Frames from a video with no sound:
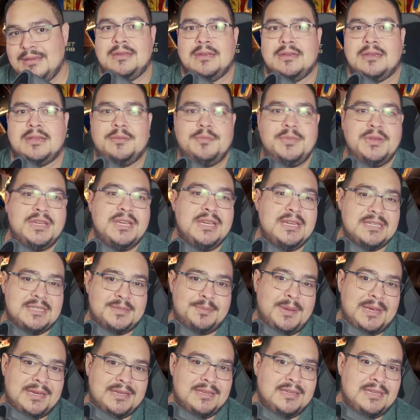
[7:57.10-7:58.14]
Community
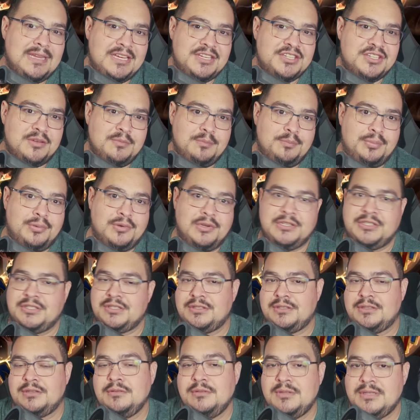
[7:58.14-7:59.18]
speculation points
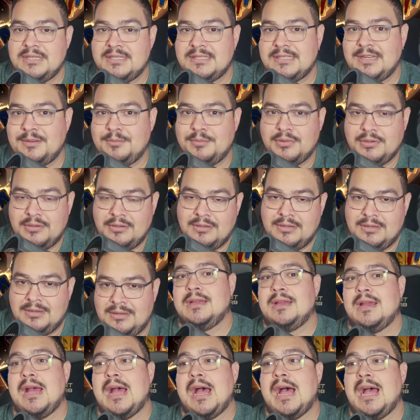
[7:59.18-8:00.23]
to December.
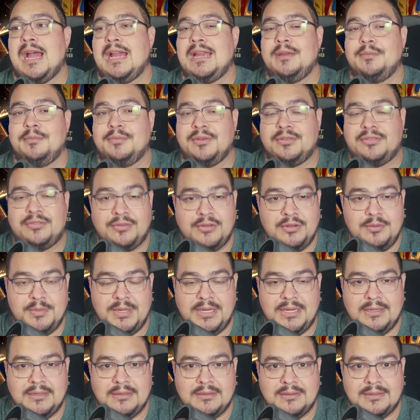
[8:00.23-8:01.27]
I am
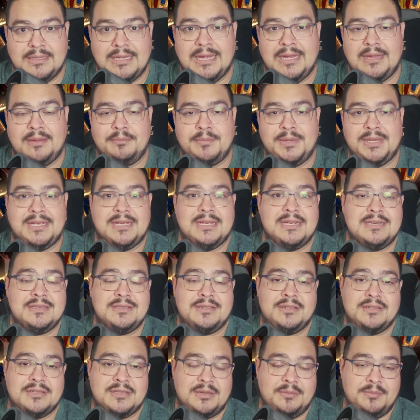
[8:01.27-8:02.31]
assuming that because
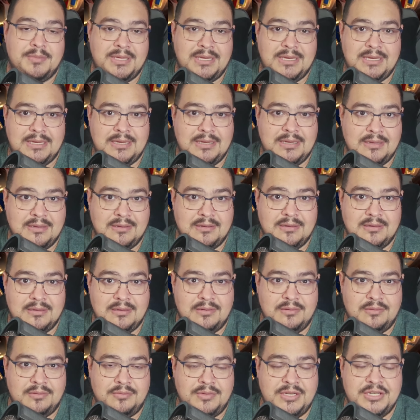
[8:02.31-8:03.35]
there's going to be
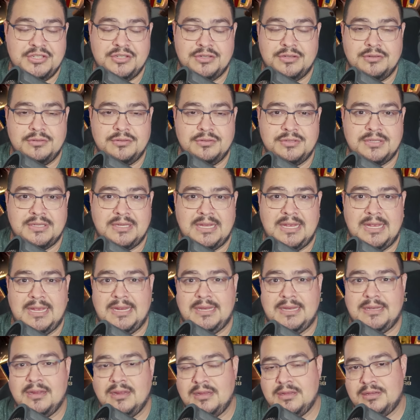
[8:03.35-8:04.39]
regionals
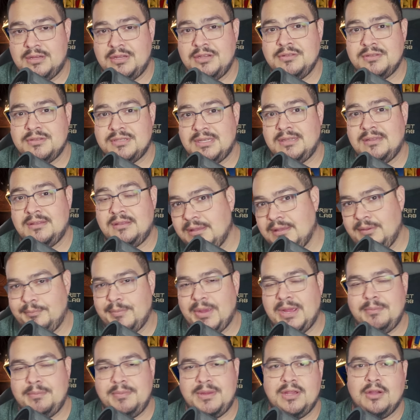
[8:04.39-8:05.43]
in Houston, they might be